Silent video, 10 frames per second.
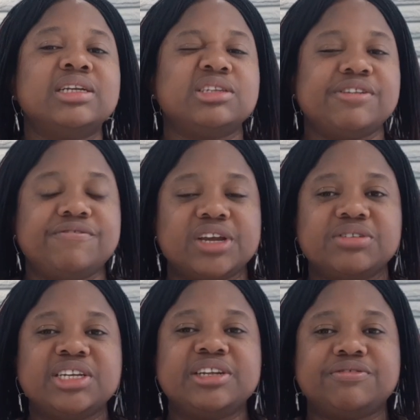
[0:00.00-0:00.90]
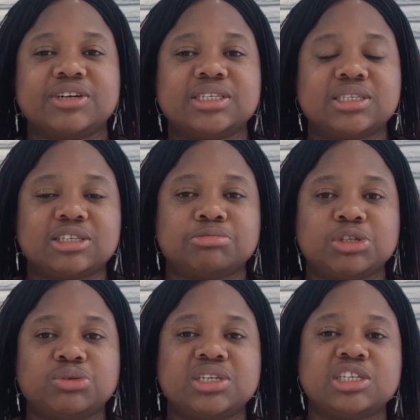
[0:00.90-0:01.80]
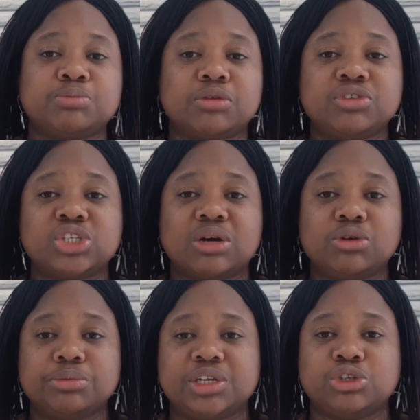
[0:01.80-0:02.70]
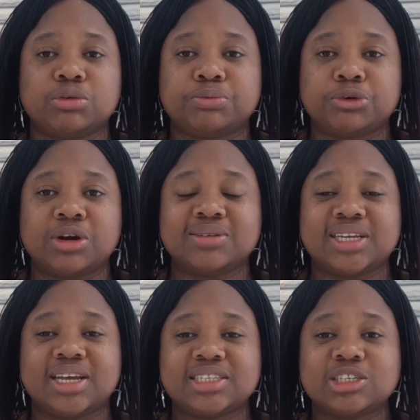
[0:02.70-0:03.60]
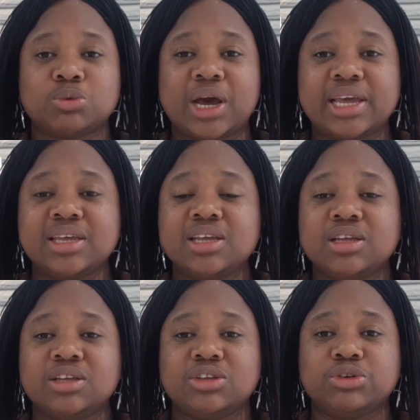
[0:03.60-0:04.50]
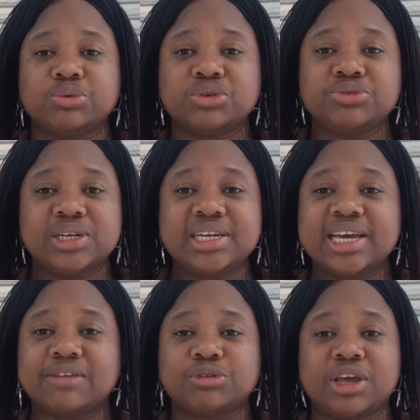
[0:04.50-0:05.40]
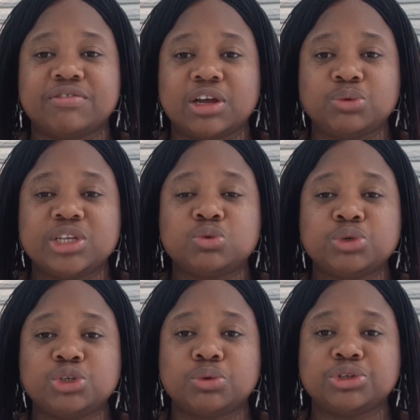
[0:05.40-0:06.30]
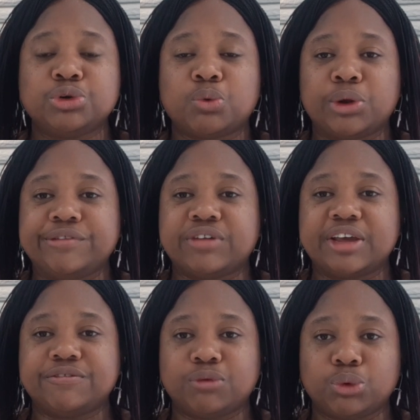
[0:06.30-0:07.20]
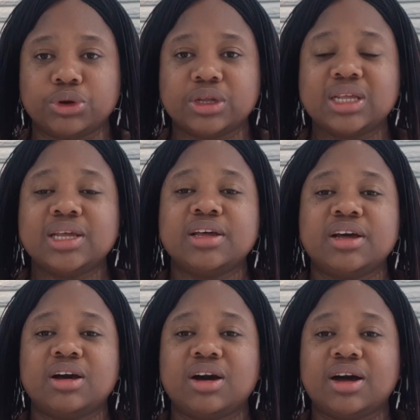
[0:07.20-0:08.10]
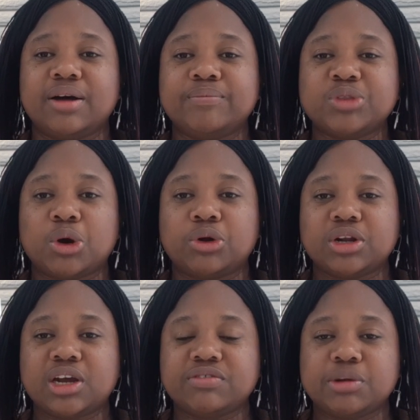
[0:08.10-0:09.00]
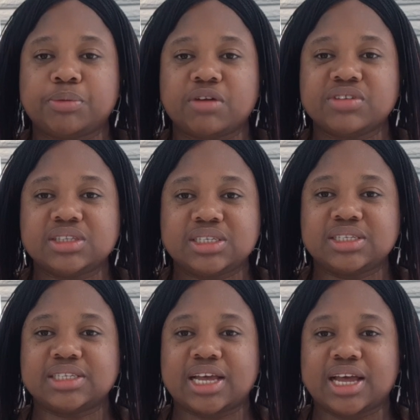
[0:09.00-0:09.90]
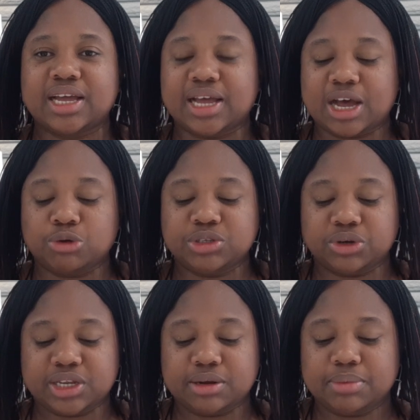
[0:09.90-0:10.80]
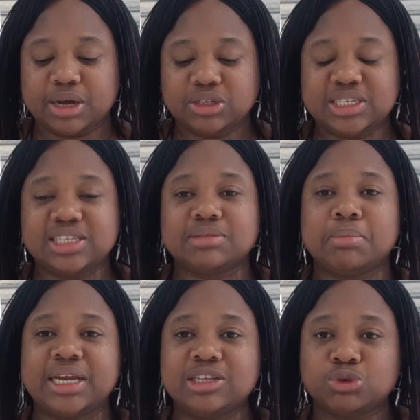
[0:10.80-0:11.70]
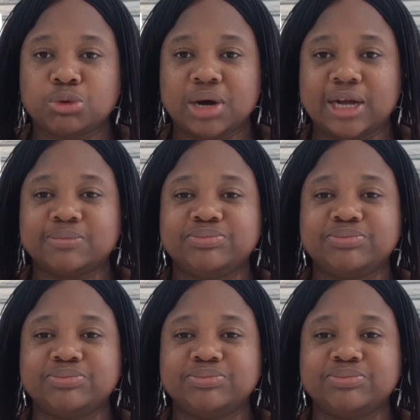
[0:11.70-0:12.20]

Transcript: the varying differences between these provincial nomination programs, and that is why you would really have to evaluate which one you qualify for. Another of the provinces I'll be talking about is Manitoba.